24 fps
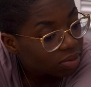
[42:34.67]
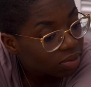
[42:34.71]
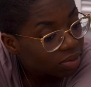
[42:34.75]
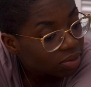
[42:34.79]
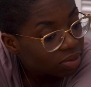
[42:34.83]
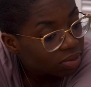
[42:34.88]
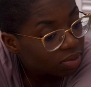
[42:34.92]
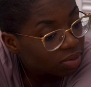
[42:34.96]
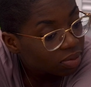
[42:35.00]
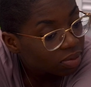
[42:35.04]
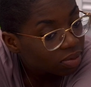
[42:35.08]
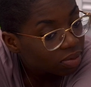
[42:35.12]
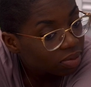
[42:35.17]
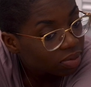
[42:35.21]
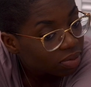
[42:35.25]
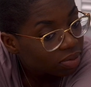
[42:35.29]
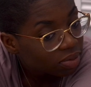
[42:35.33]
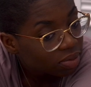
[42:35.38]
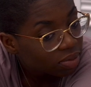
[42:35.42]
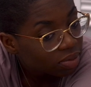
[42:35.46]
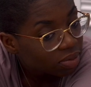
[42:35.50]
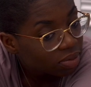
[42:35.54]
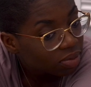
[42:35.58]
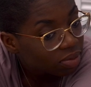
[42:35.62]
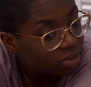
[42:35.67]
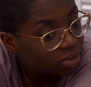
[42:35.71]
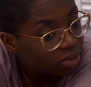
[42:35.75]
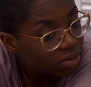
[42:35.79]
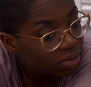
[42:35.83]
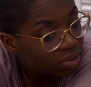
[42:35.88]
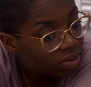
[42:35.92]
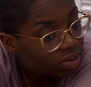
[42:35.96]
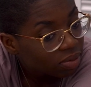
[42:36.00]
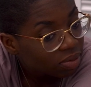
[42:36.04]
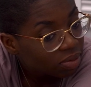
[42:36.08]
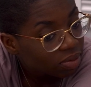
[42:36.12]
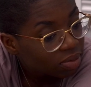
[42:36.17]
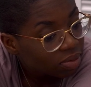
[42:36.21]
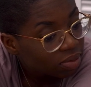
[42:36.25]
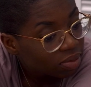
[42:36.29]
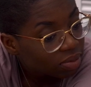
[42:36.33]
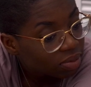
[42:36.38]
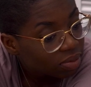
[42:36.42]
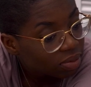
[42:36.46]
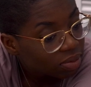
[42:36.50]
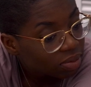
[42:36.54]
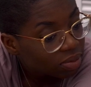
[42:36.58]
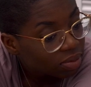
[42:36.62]

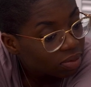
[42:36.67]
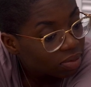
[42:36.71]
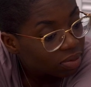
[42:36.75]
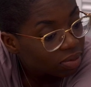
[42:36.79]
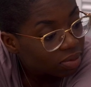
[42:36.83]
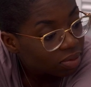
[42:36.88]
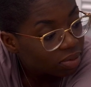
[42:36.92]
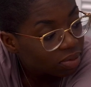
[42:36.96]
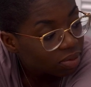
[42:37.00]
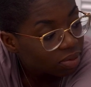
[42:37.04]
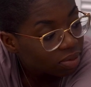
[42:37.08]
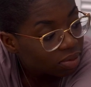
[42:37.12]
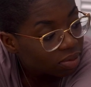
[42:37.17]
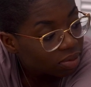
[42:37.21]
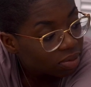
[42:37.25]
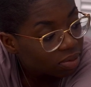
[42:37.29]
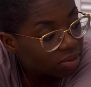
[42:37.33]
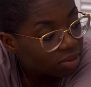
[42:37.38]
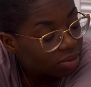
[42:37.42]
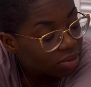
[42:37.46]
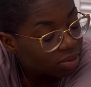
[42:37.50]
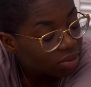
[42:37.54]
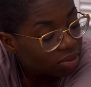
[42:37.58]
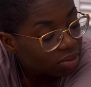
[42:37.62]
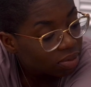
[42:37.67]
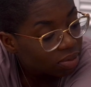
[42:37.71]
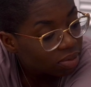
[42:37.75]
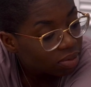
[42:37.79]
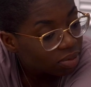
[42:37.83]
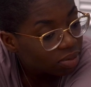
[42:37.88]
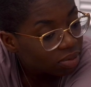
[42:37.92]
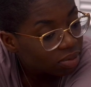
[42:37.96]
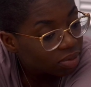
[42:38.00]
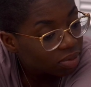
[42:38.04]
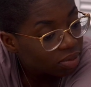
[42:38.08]
(no one is talking)